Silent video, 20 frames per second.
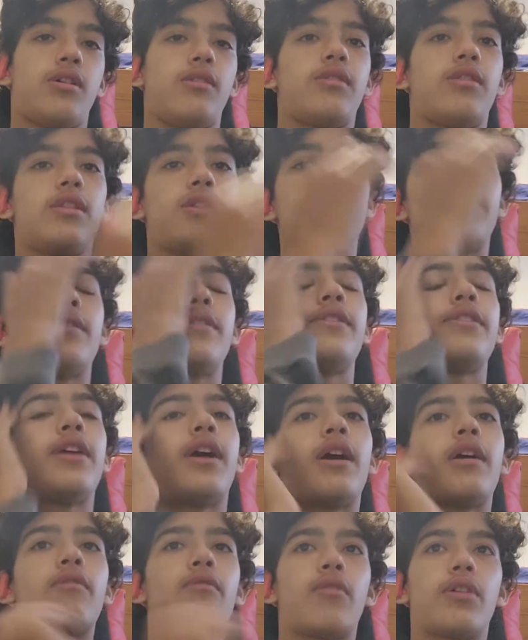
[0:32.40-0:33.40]
The
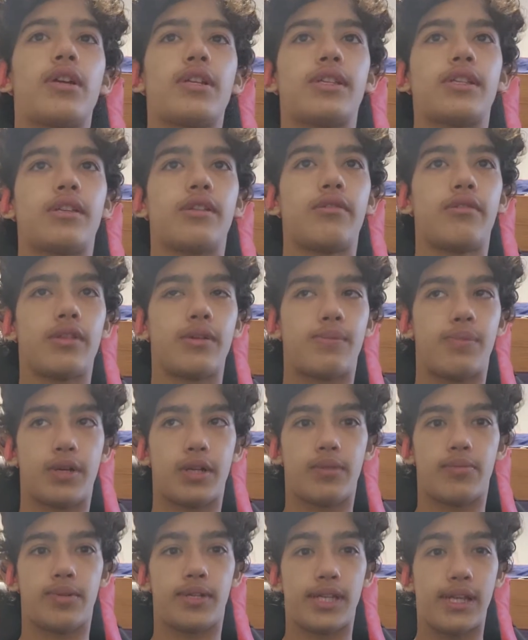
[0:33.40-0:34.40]
Jaguars can only put
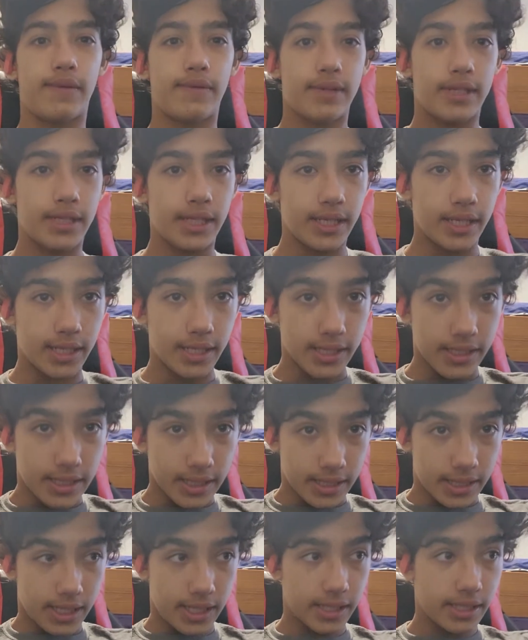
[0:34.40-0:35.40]
up 17 against the
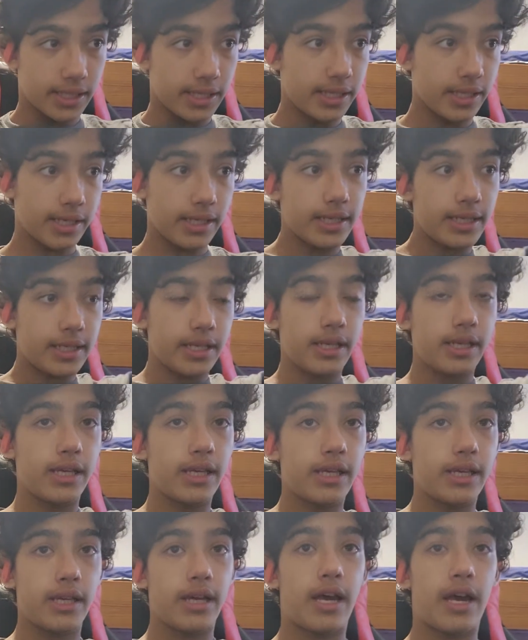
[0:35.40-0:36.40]
Texans.
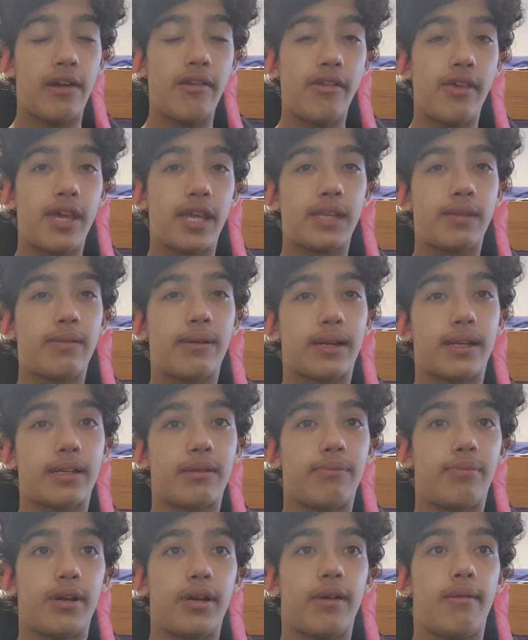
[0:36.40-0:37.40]
How do they expect to
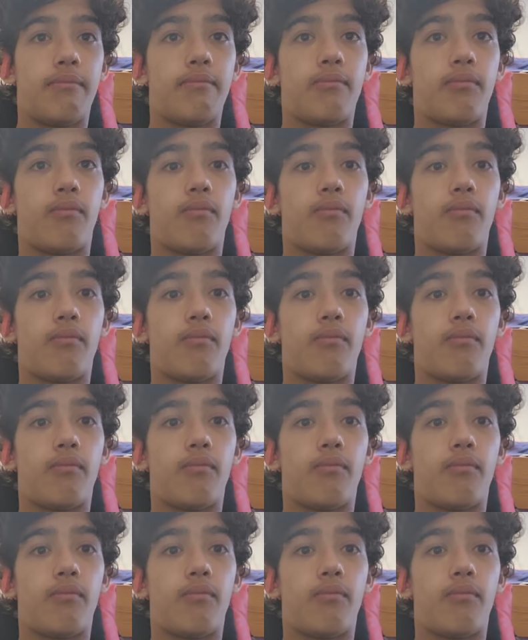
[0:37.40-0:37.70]
put up,